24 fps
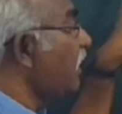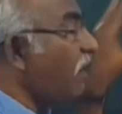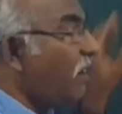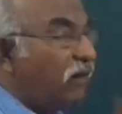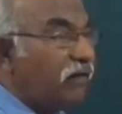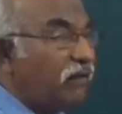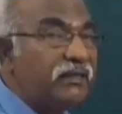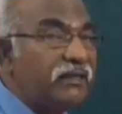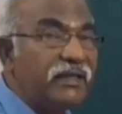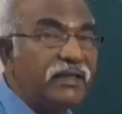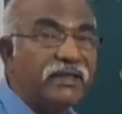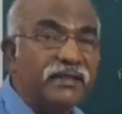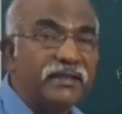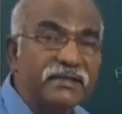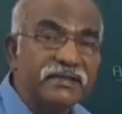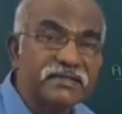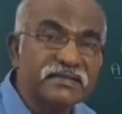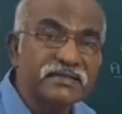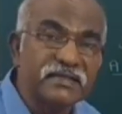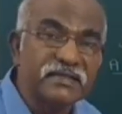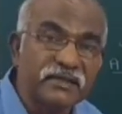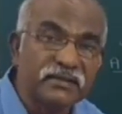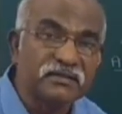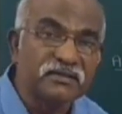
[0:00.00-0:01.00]
and all
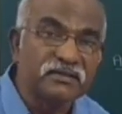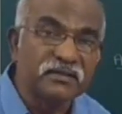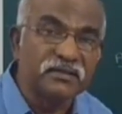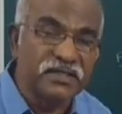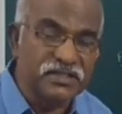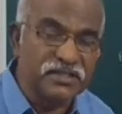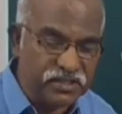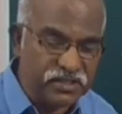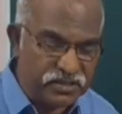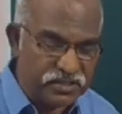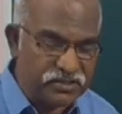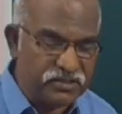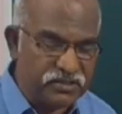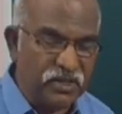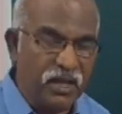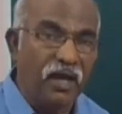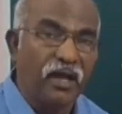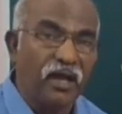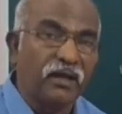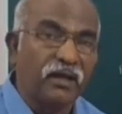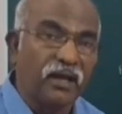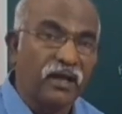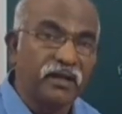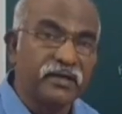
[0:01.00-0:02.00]
the six digits
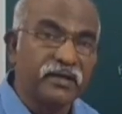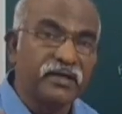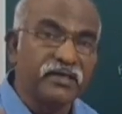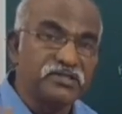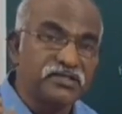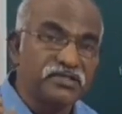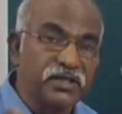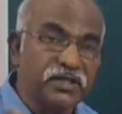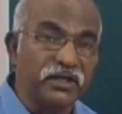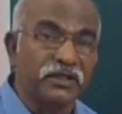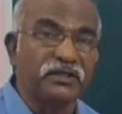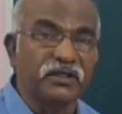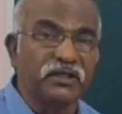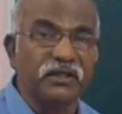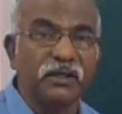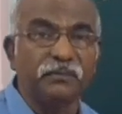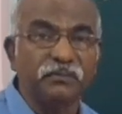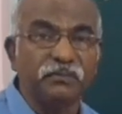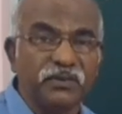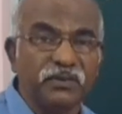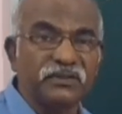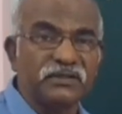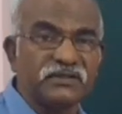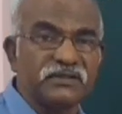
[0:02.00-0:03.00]
are distinct
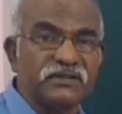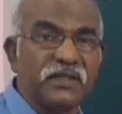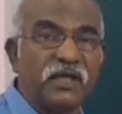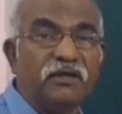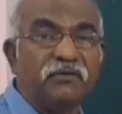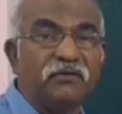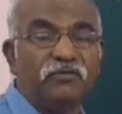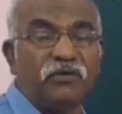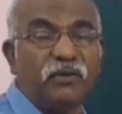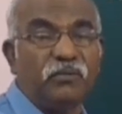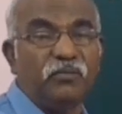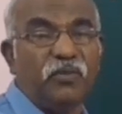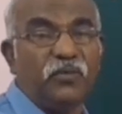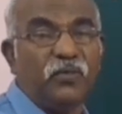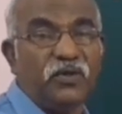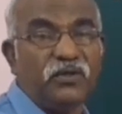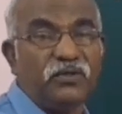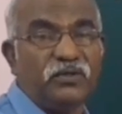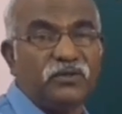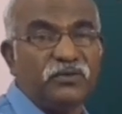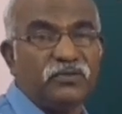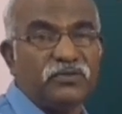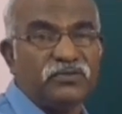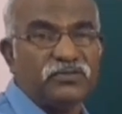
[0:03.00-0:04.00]
numbers from
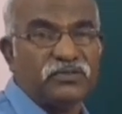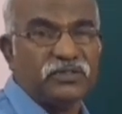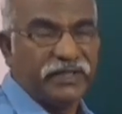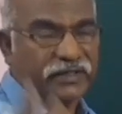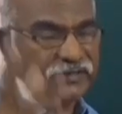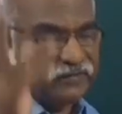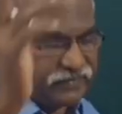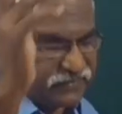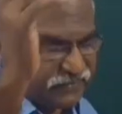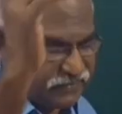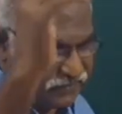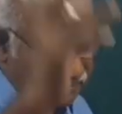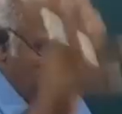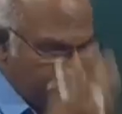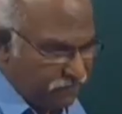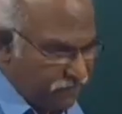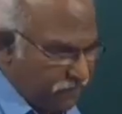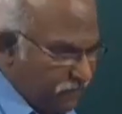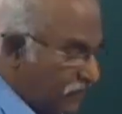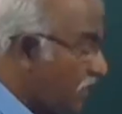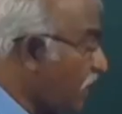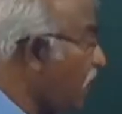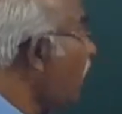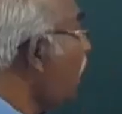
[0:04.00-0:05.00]
1 to 6.
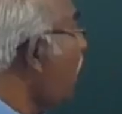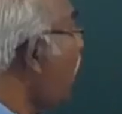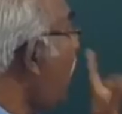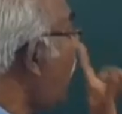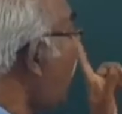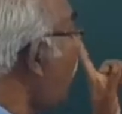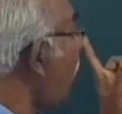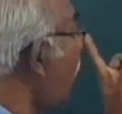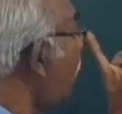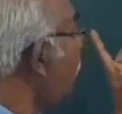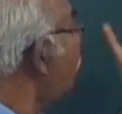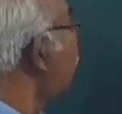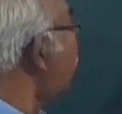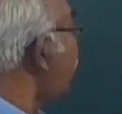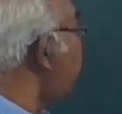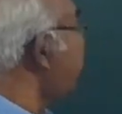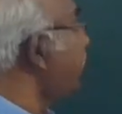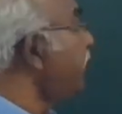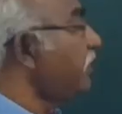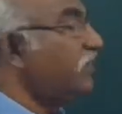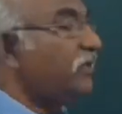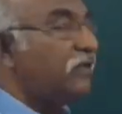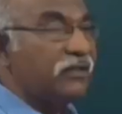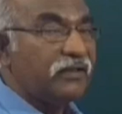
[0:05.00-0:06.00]

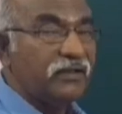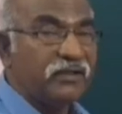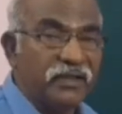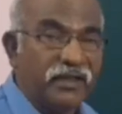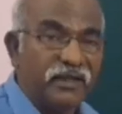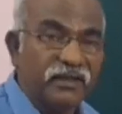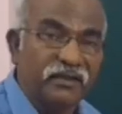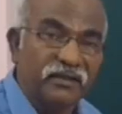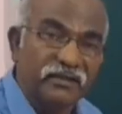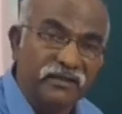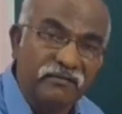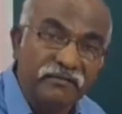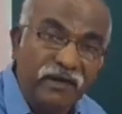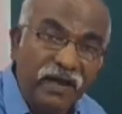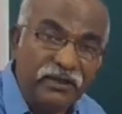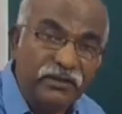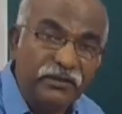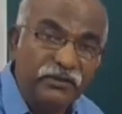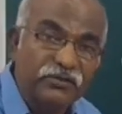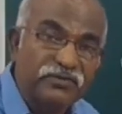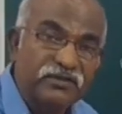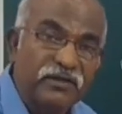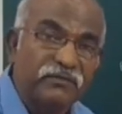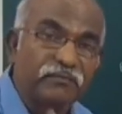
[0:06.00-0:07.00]
Find the
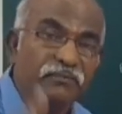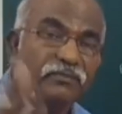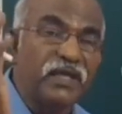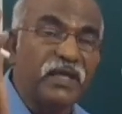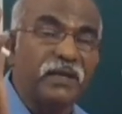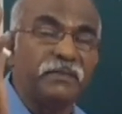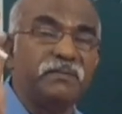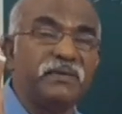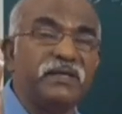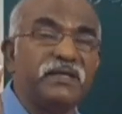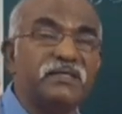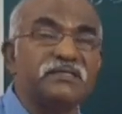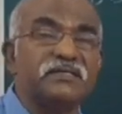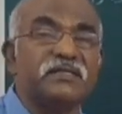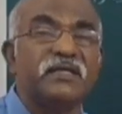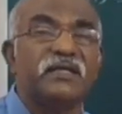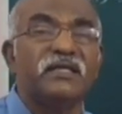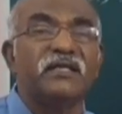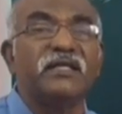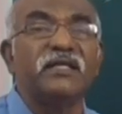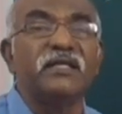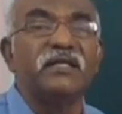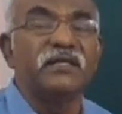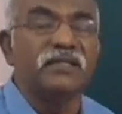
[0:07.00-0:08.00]
values of A, B,
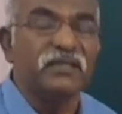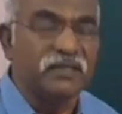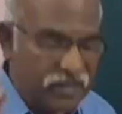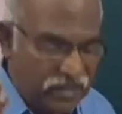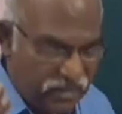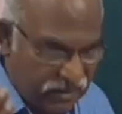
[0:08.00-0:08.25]
C, D,